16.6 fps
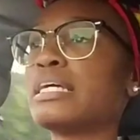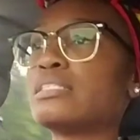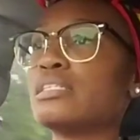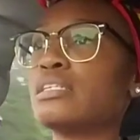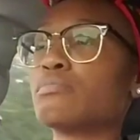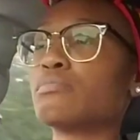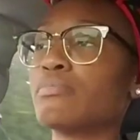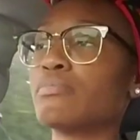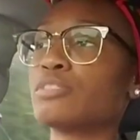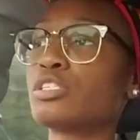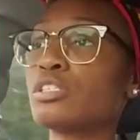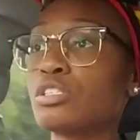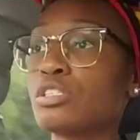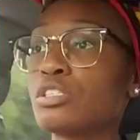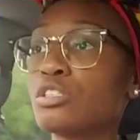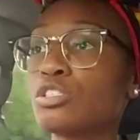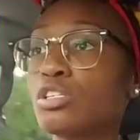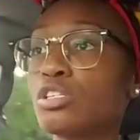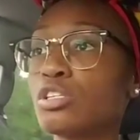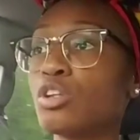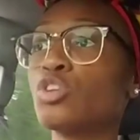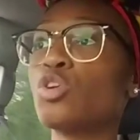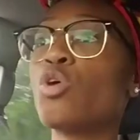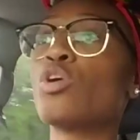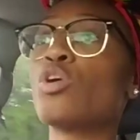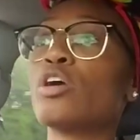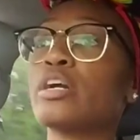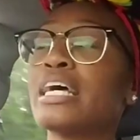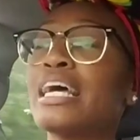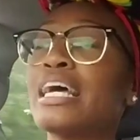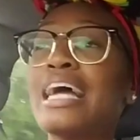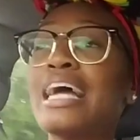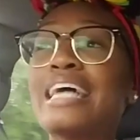pleasing to, to to, to, the
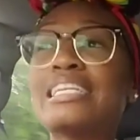Lord.